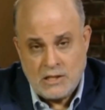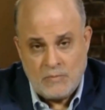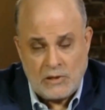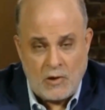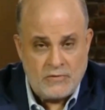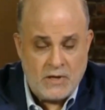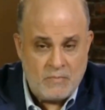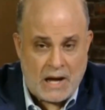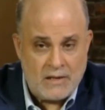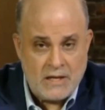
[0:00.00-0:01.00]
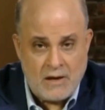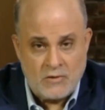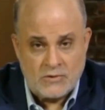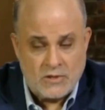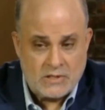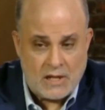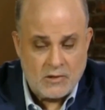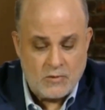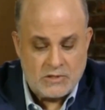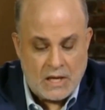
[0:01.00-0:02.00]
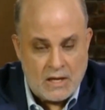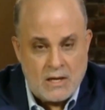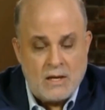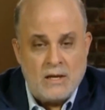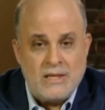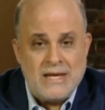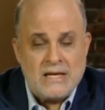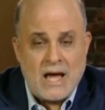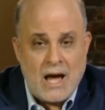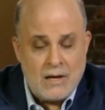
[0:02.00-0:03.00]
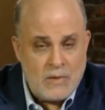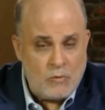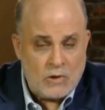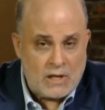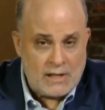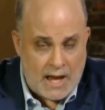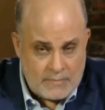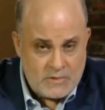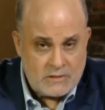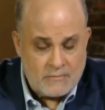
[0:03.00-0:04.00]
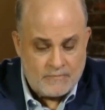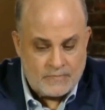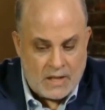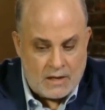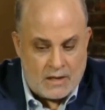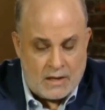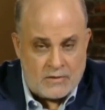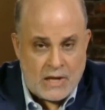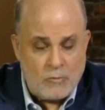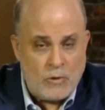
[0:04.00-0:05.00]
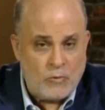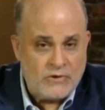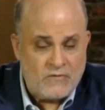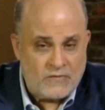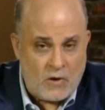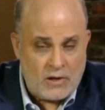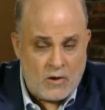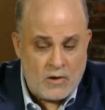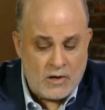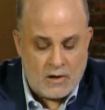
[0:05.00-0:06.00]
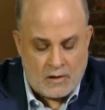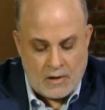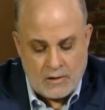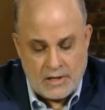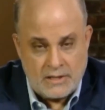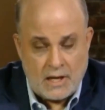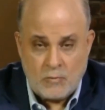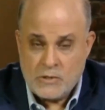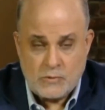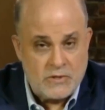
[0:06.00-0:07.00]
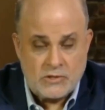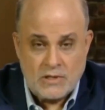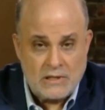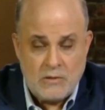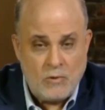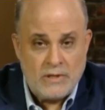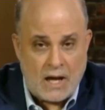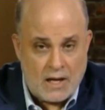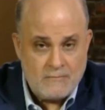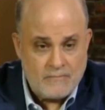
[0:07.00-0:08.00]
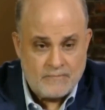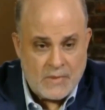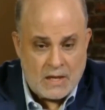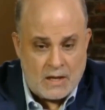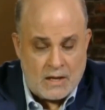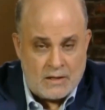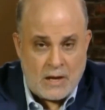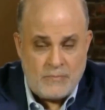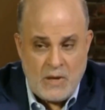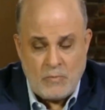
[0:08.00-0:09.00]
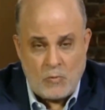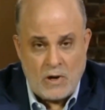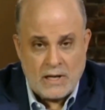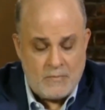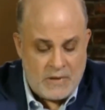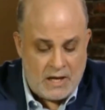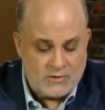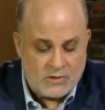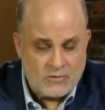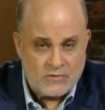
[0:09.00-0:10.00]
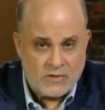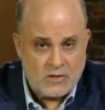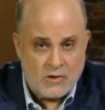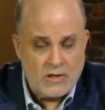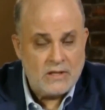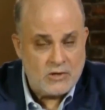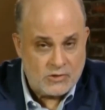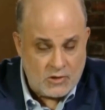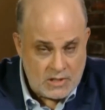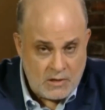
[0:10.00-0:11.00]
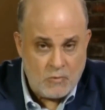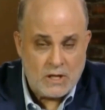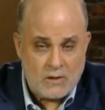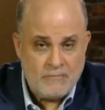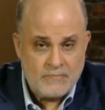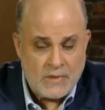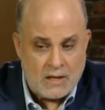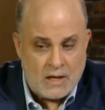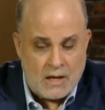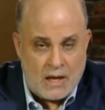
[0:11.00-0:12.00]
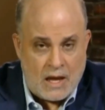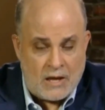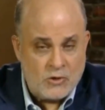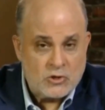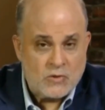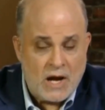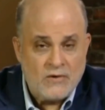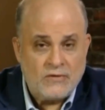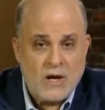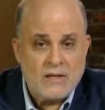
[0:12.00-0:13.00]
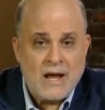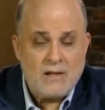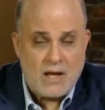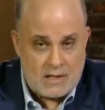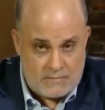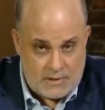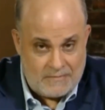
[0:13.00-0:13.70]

Pelosi and Biden and the others are telling you is the economy will collapse, that we will default on our debt, which we certainly will not, that people won't get paid Social Security, they certainly will, and they're trying to scare the hell out of you.